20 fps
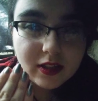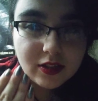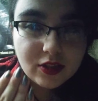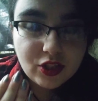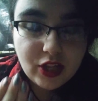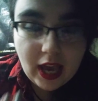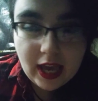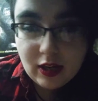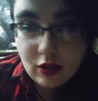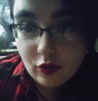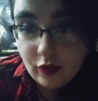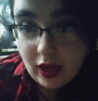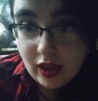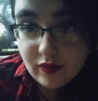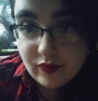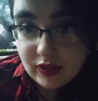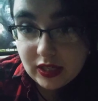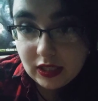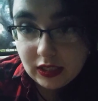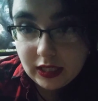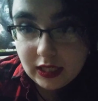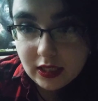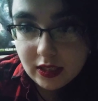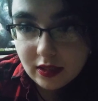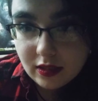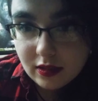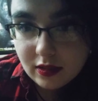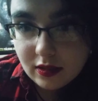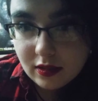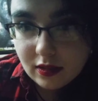Channel that feeling
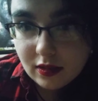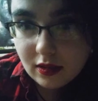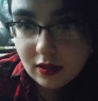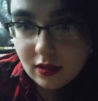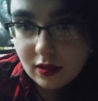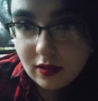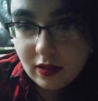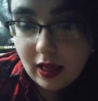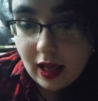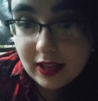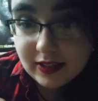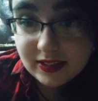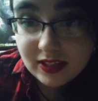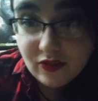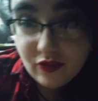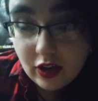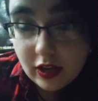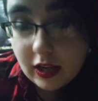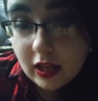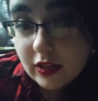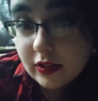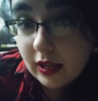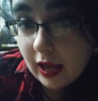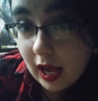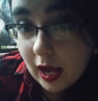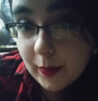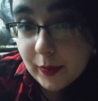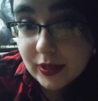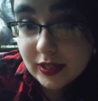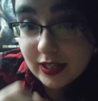as if it has
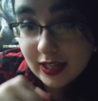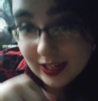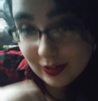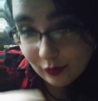happened